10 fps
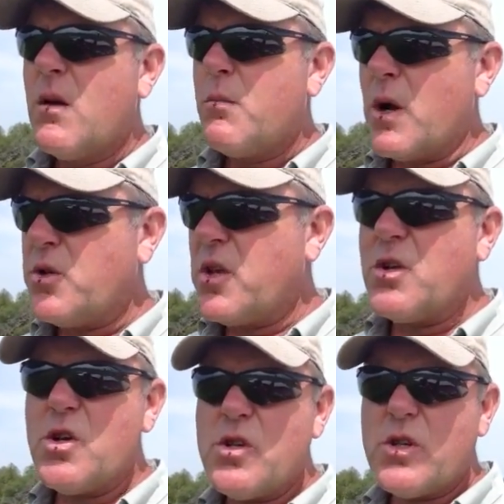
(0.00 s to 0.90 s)

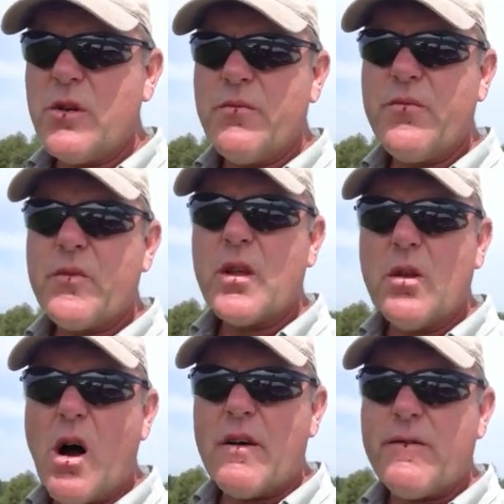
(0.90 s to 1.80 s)
prestigious
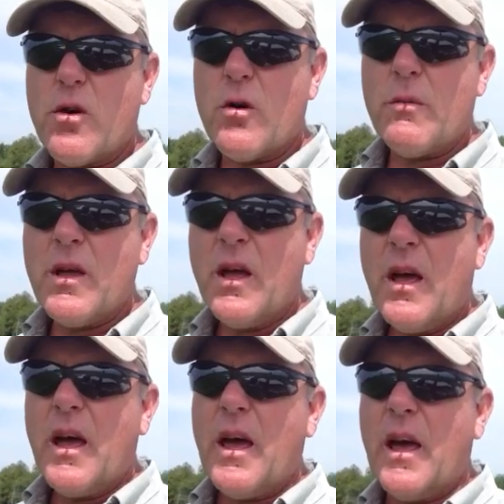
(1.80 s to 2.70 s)
law firm
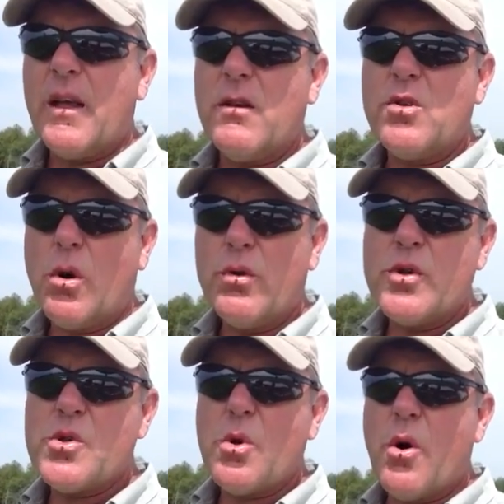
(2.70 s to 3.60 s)
and told the
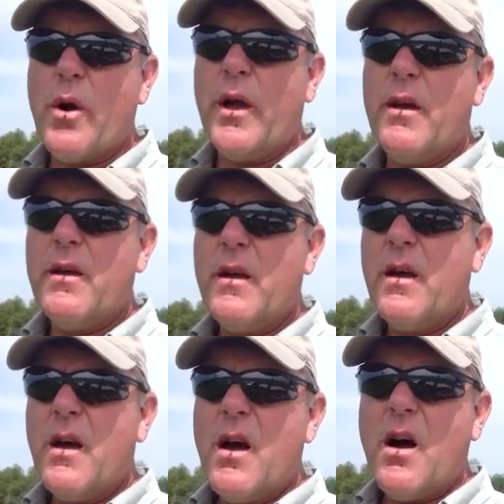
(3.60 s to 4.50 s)
story
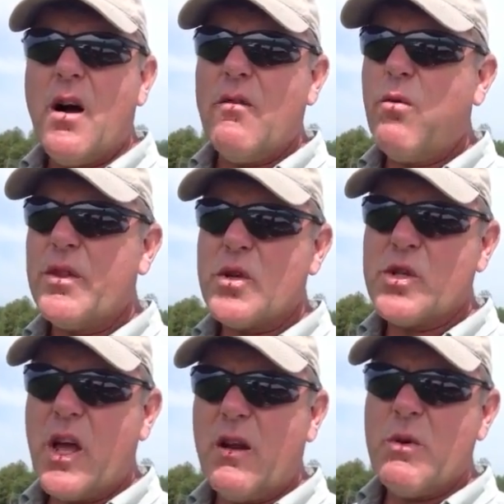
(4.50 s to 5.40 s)
of what the
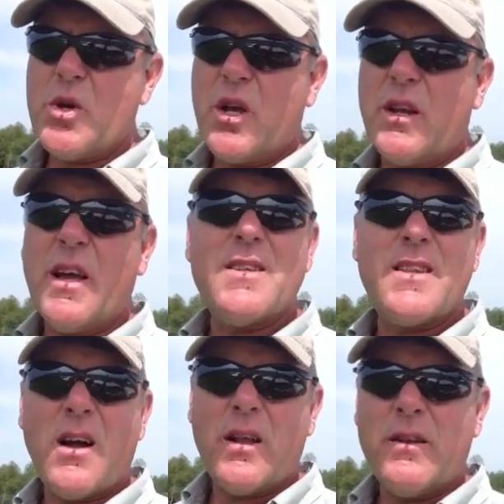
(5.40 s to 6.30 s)
state of Michigan has
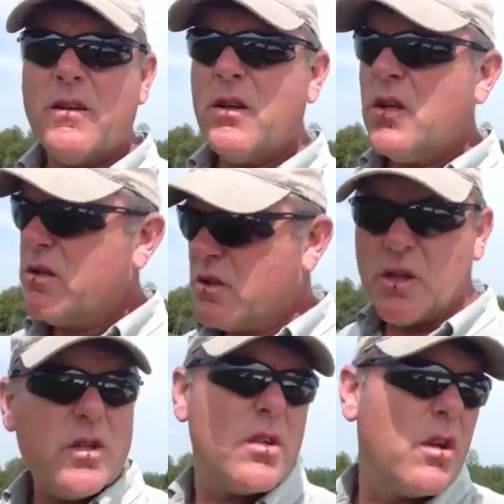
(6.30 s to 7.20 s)
done to
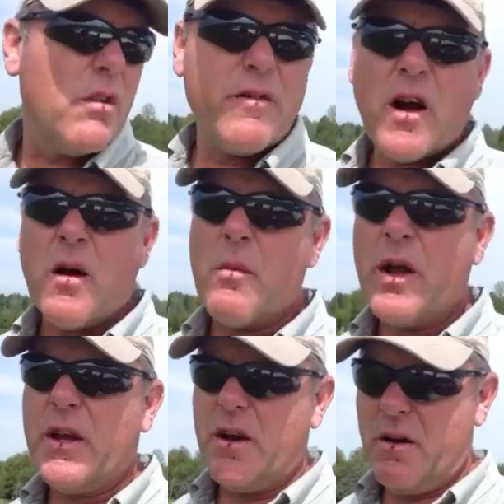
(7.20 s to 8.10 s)
this little farm
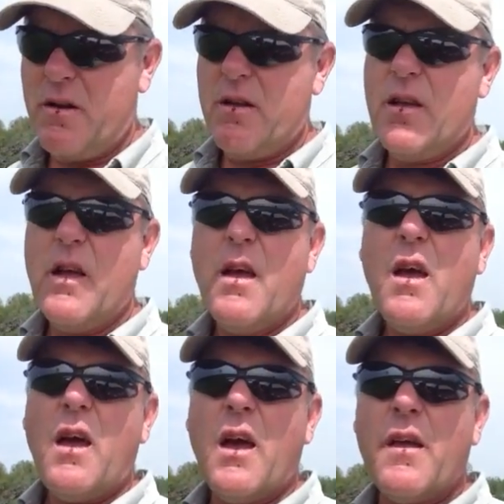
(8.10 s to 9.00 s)
right here.
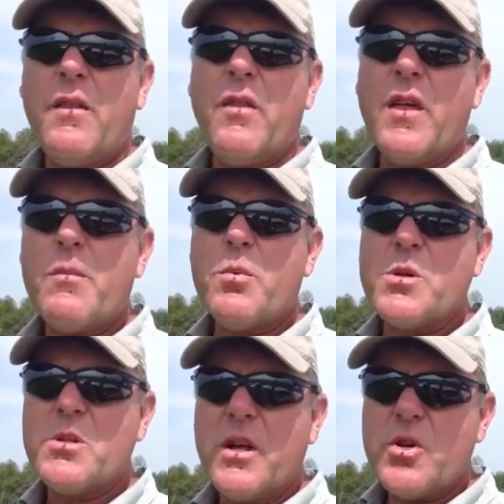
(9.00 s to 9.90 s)
And that
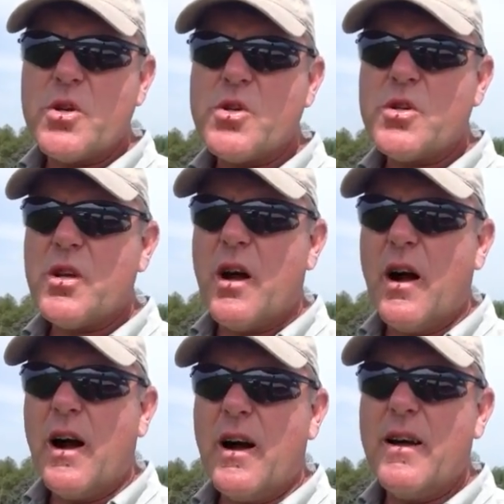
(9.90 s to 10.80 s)
prestigious
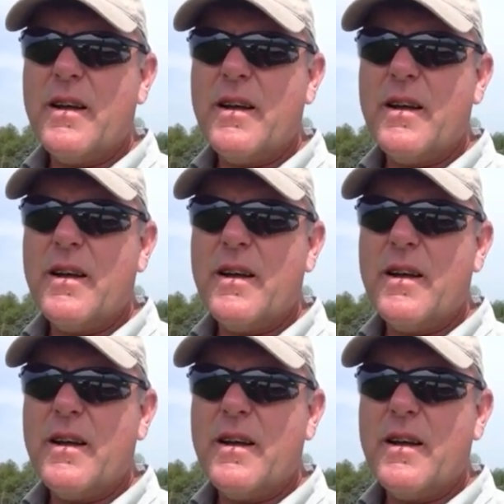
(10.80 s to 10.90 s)
uh,